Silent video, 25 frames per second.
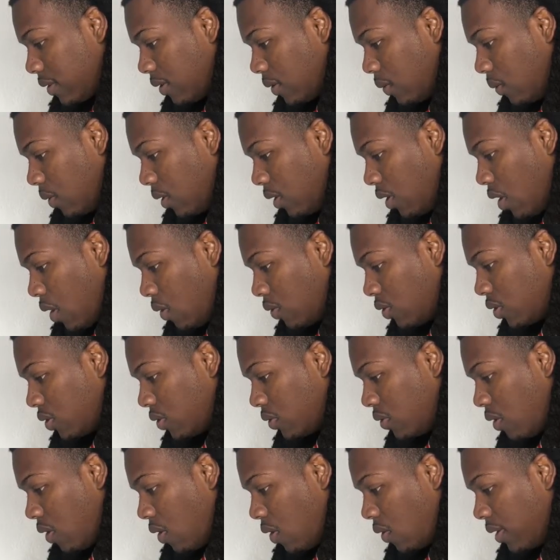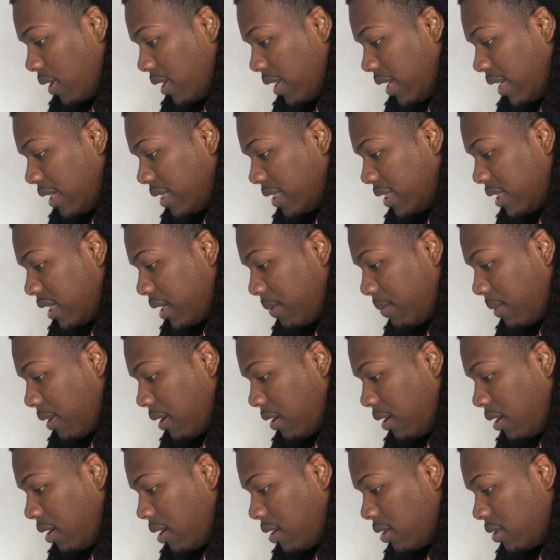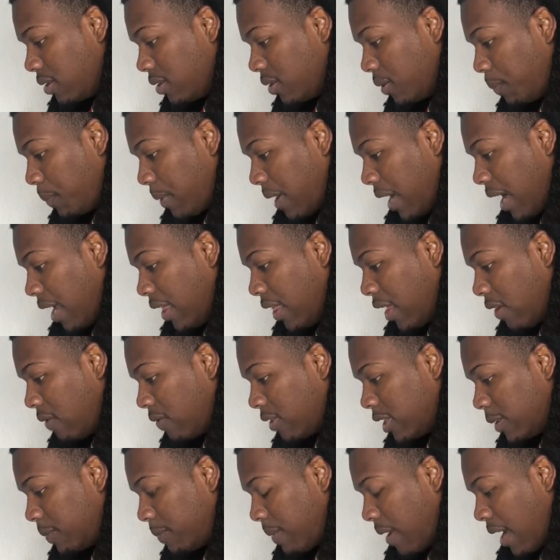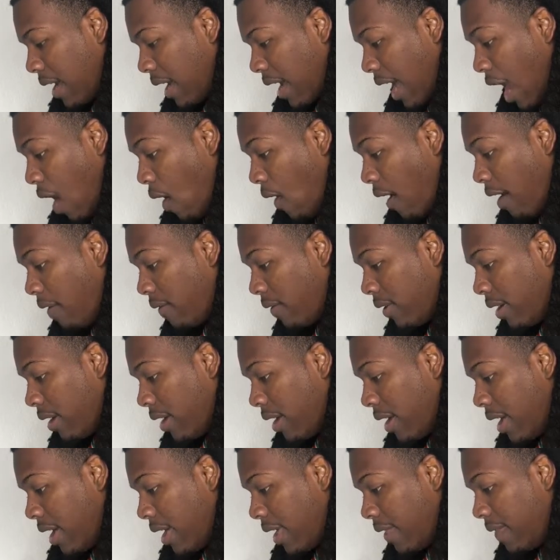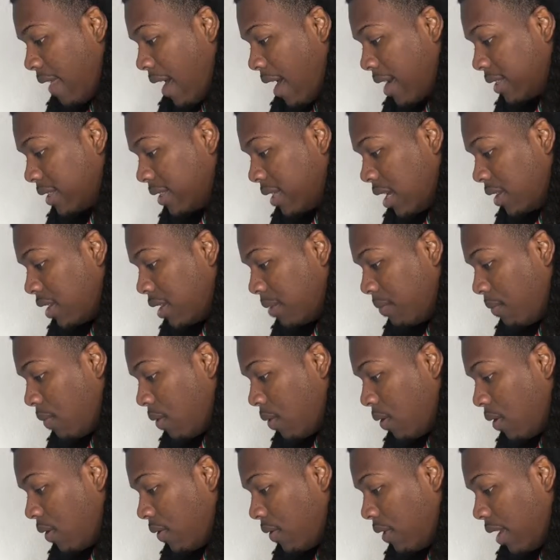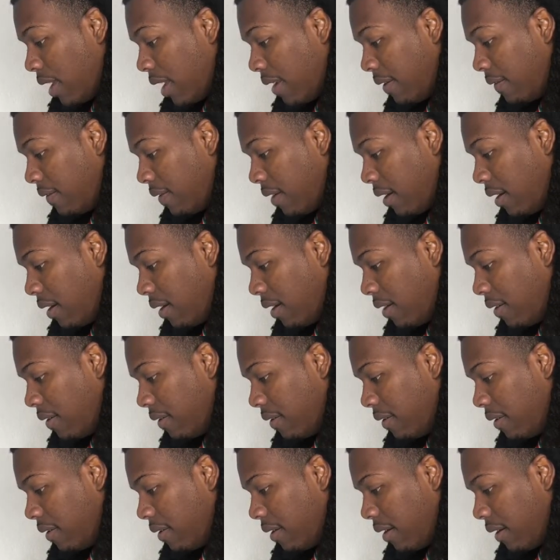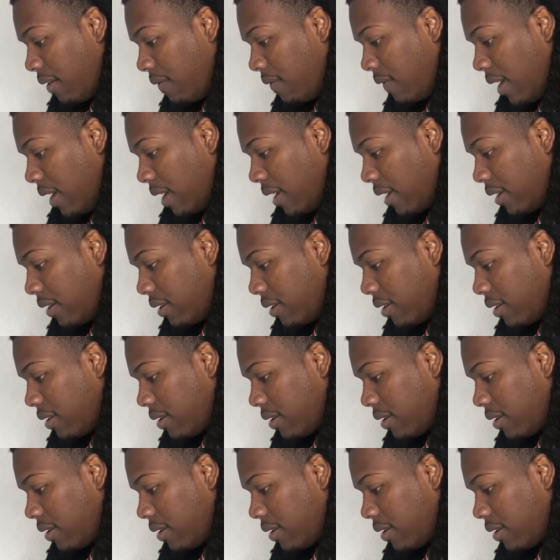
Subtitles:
will go to Onigashima to pay their respect. However, that is nothing more than a vacant.